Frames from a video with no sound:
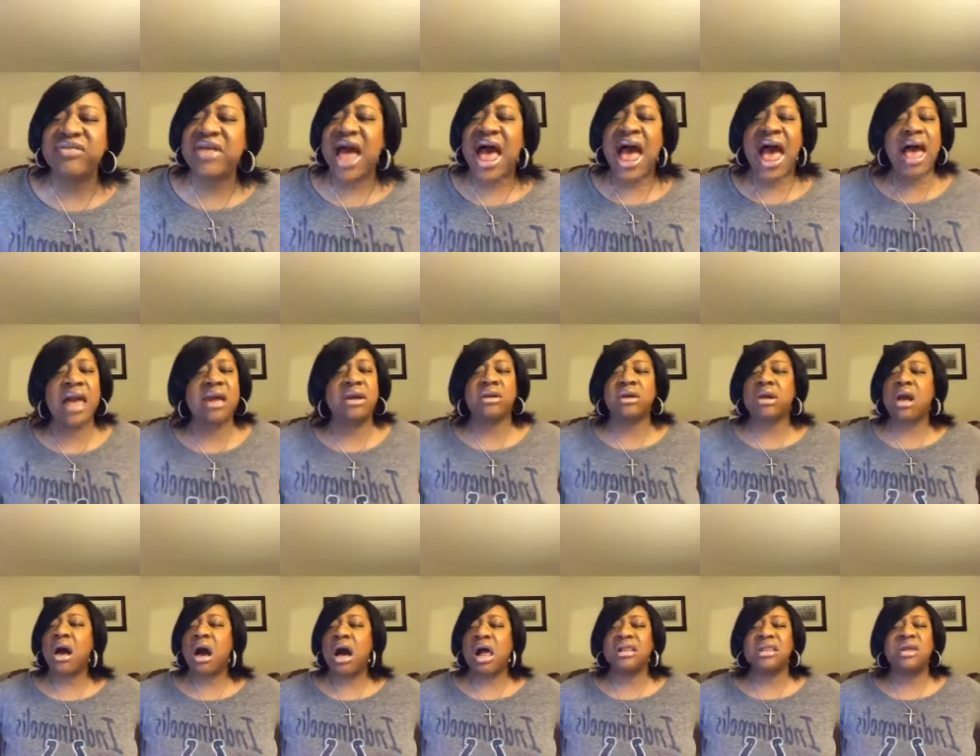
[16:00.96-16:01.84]
the higher
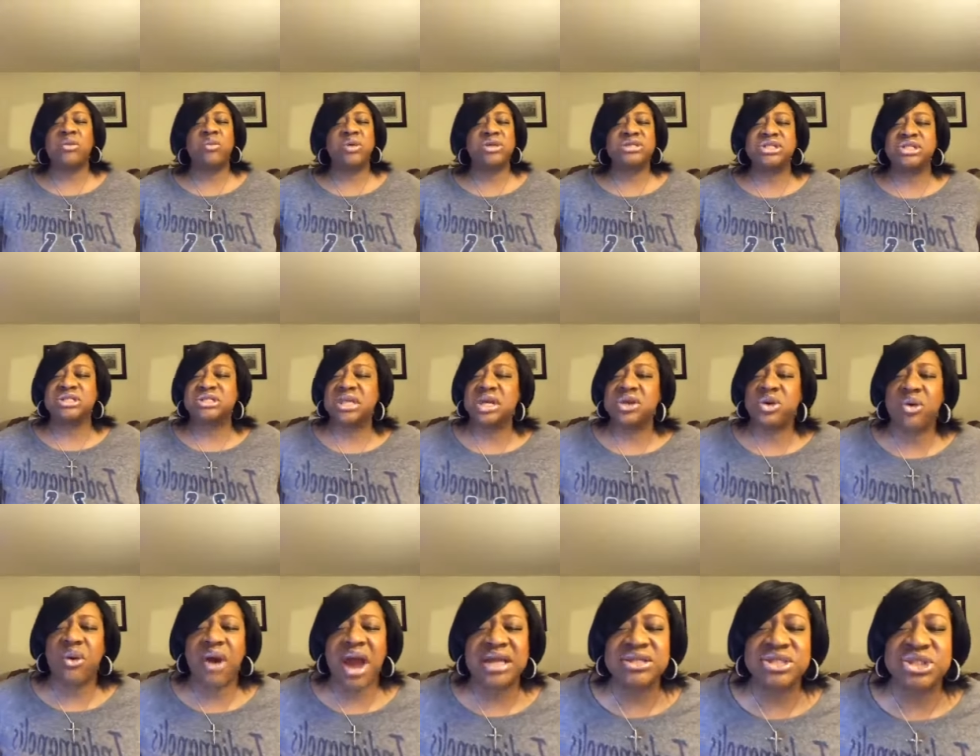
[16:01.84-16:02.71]
calling, which is in
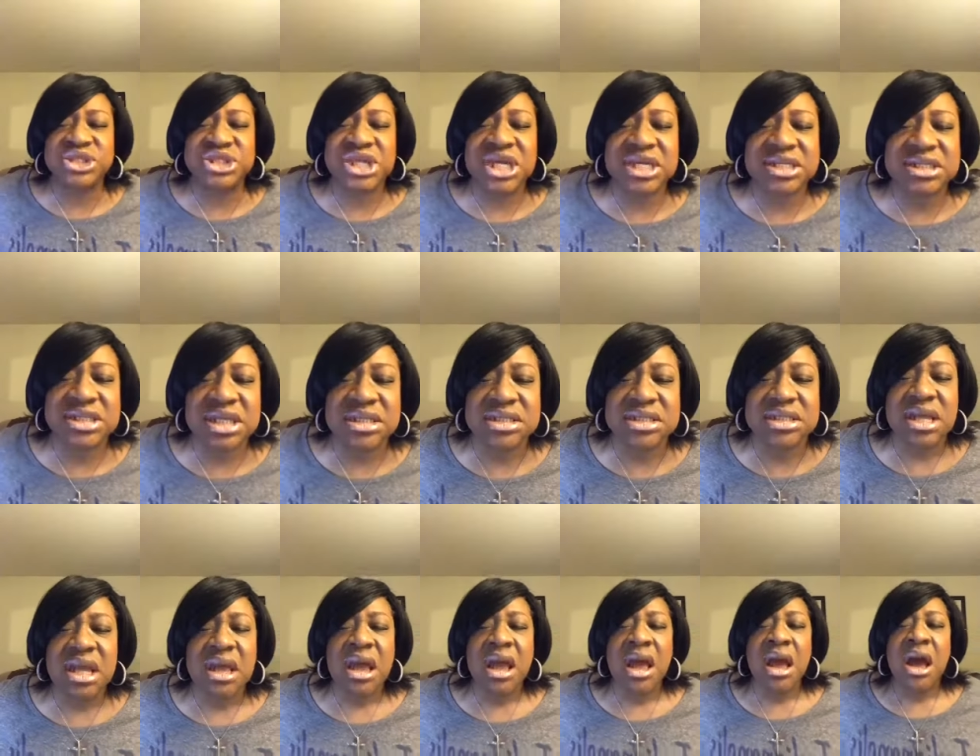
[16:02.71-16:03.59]
Christ Jesus.
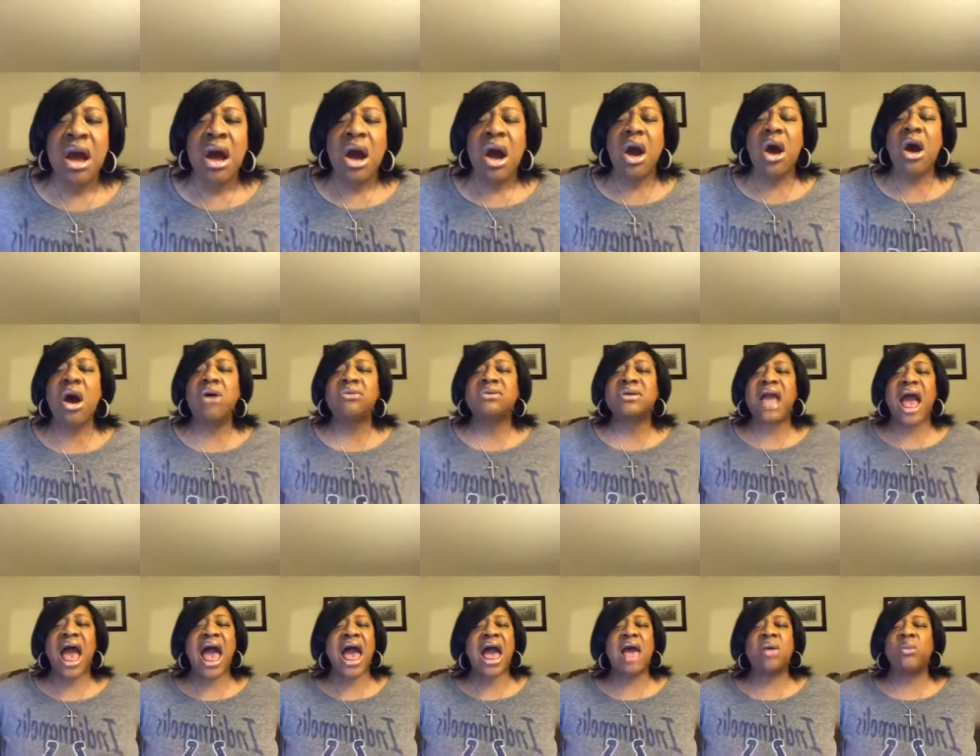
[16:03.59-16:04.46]
Oh,
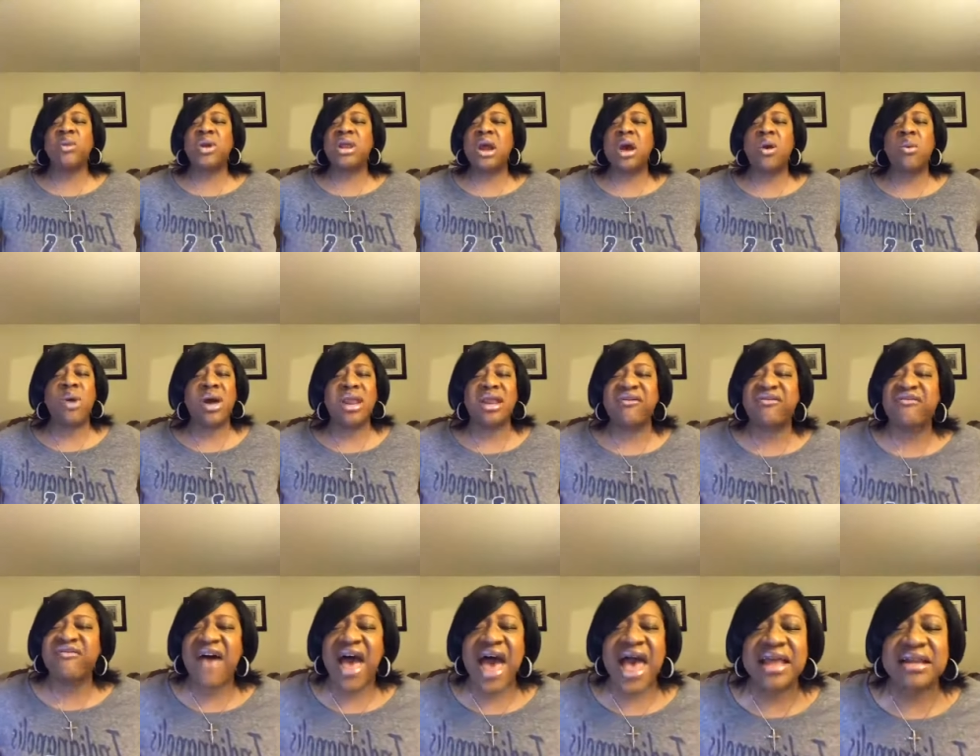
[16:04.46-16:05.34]
God, we don't want to
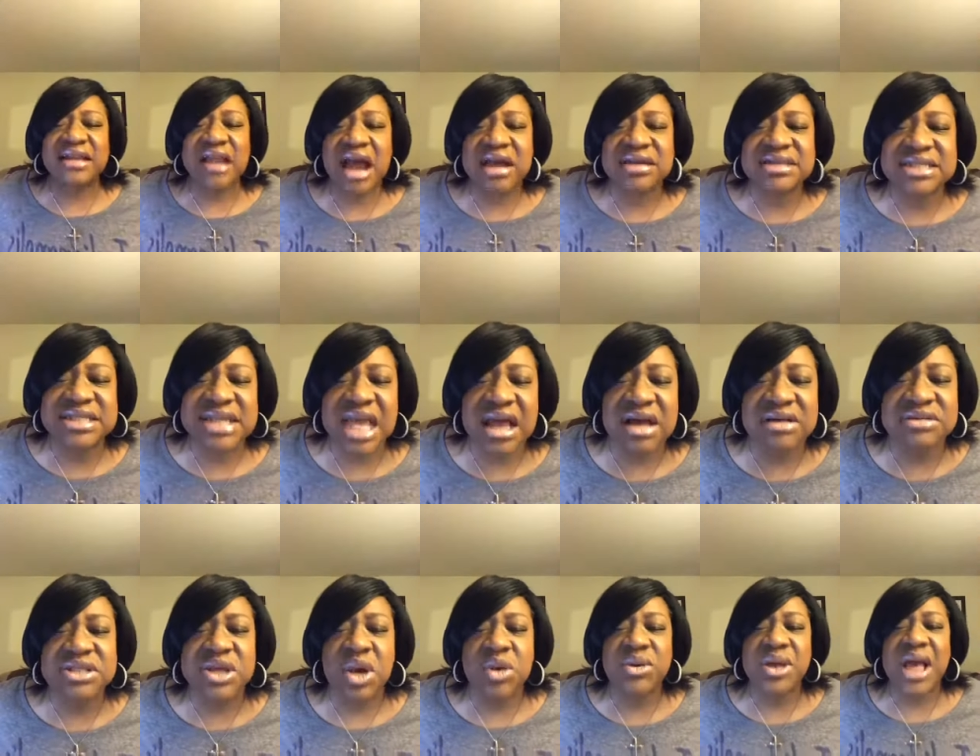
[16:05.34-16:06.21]
find
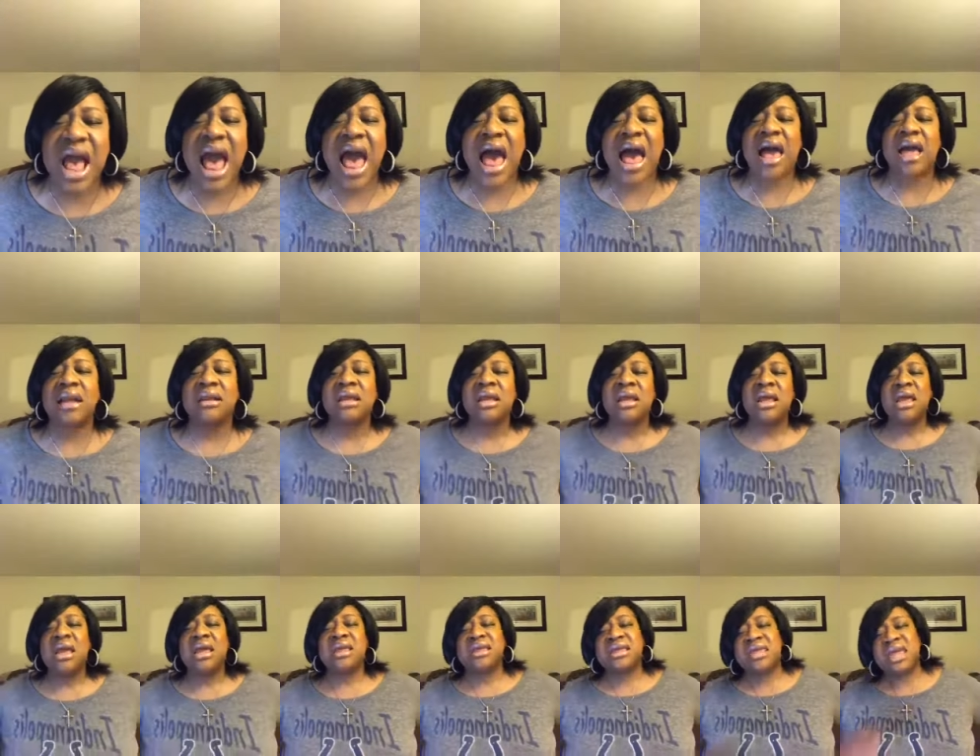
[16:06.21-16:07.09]
ourselves, oh, God,
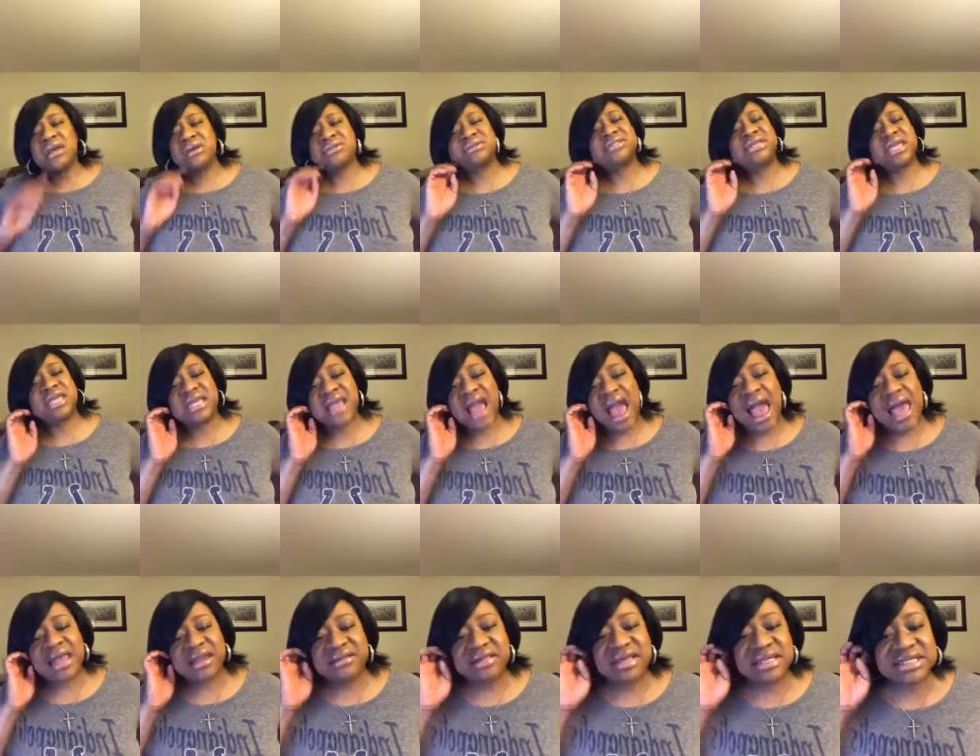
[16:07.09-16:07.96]
guilty,
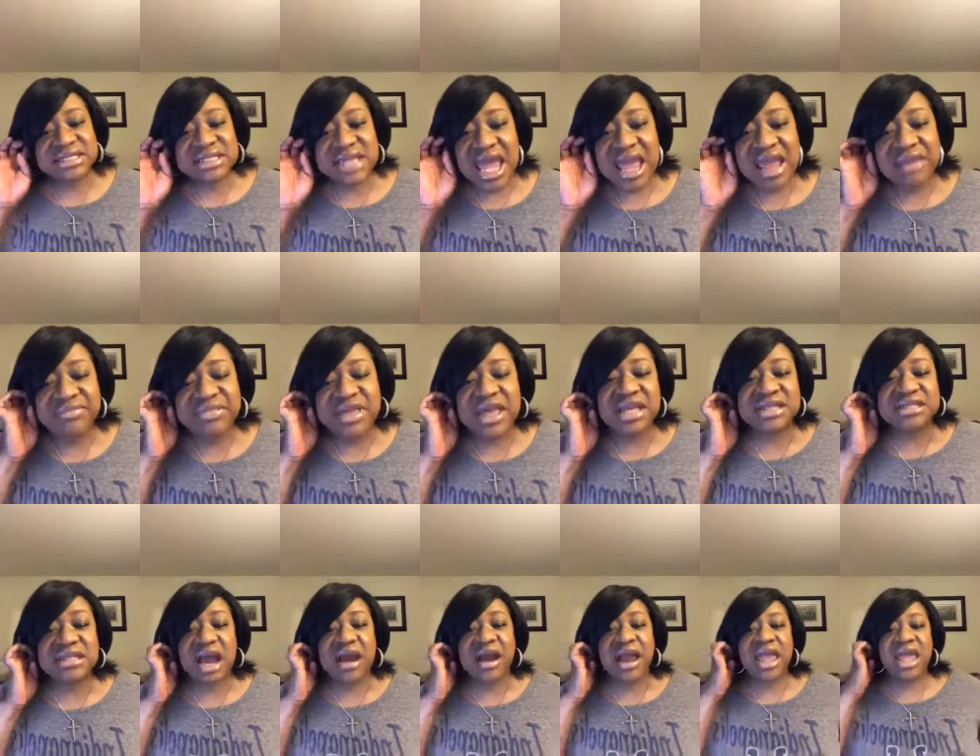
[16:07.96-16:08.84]
God, of the same
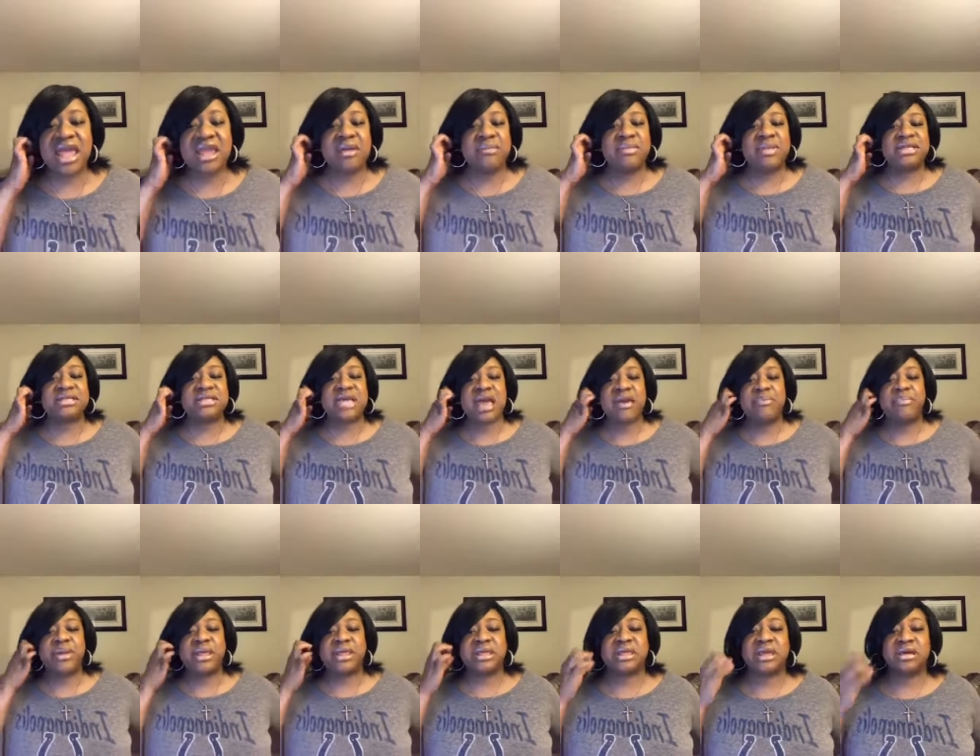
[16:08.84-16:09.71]
things our enemies
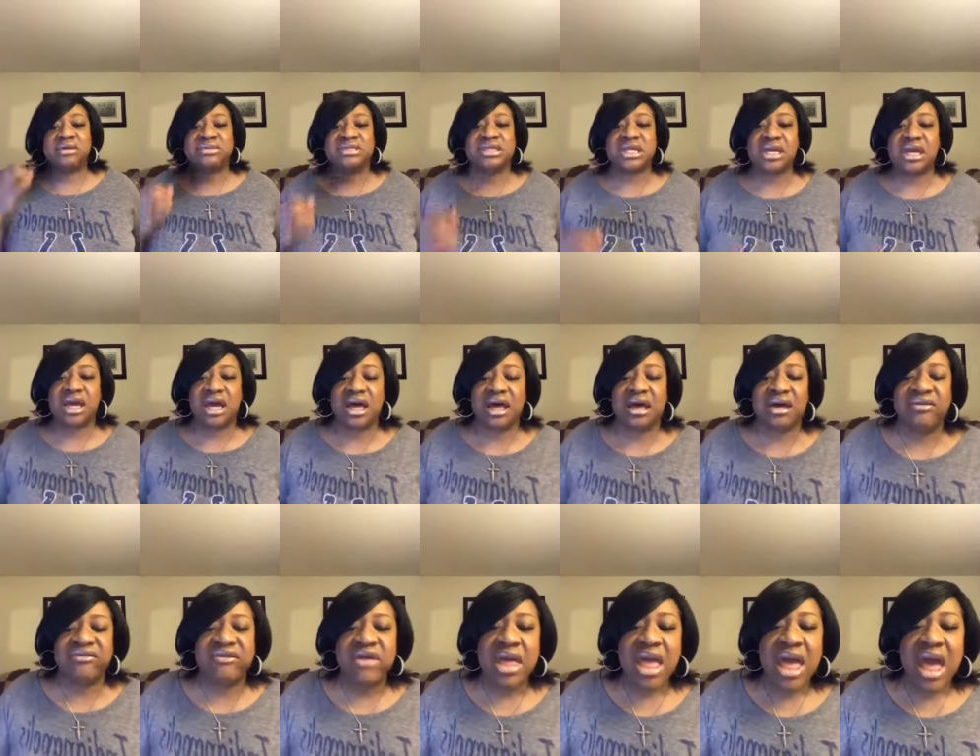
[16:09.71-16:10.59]
have been guilty
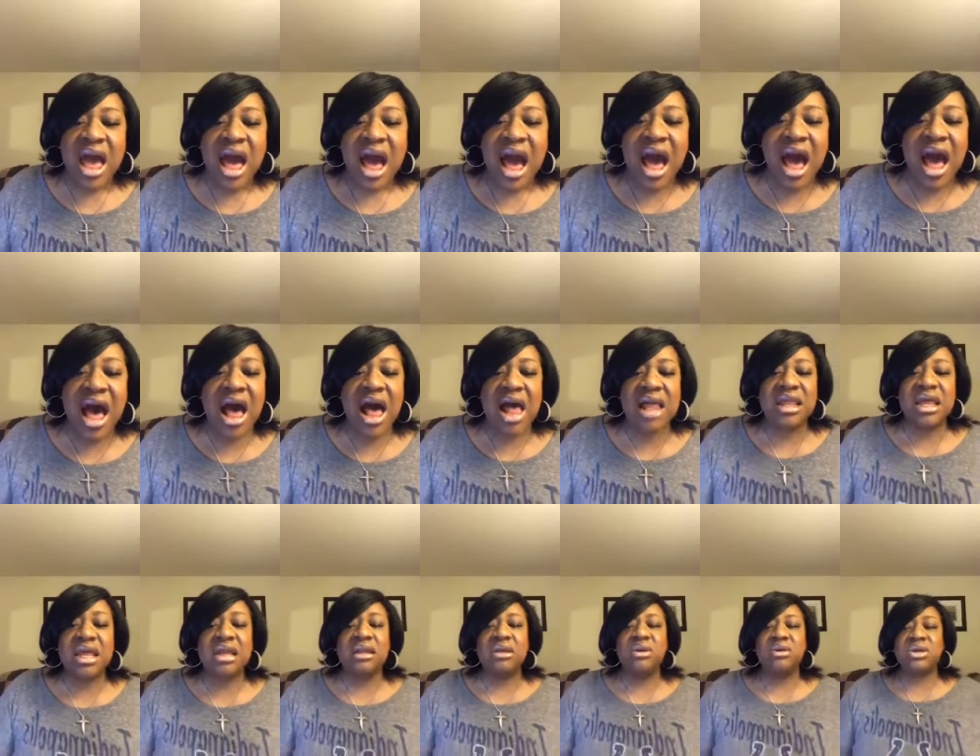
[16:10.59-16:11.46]
of.
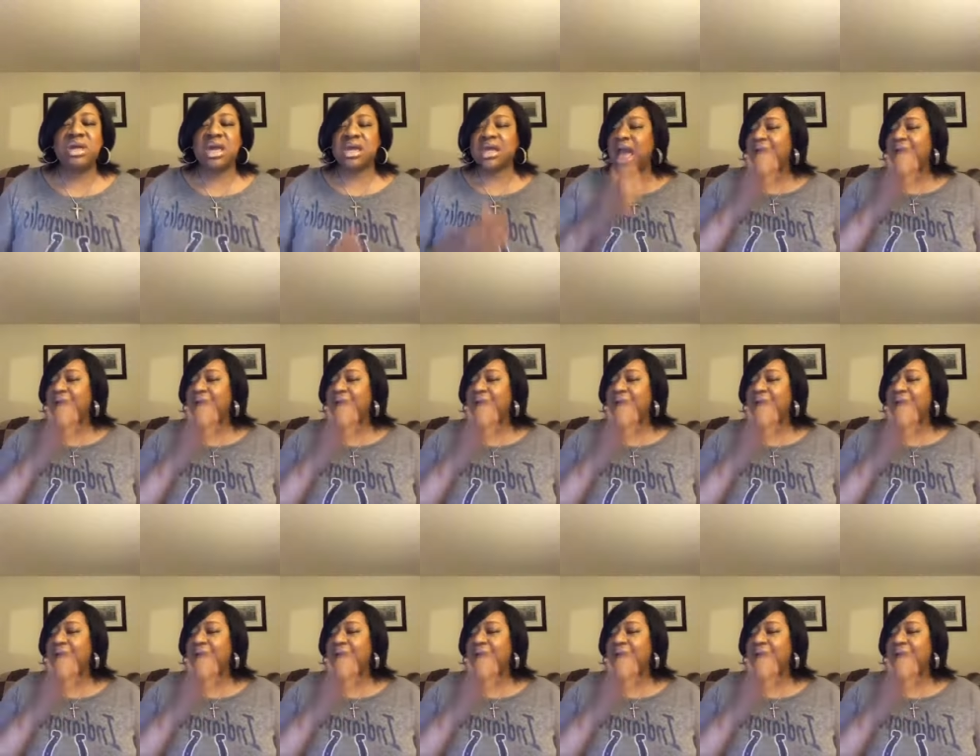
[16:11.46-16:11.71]
Hallelujah,